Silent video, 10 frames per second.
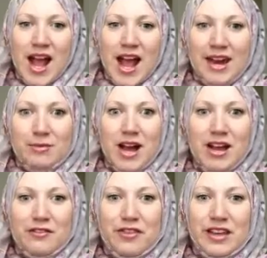And I'm
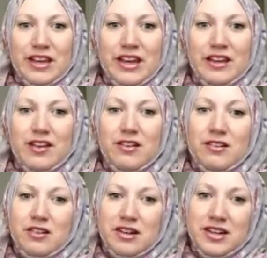kind of thinking,
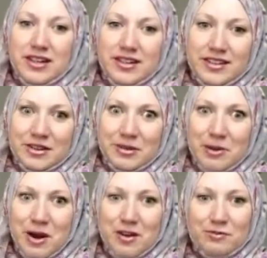oh, you know,
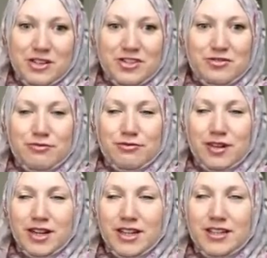part of me just
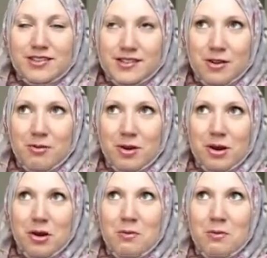really does not want to go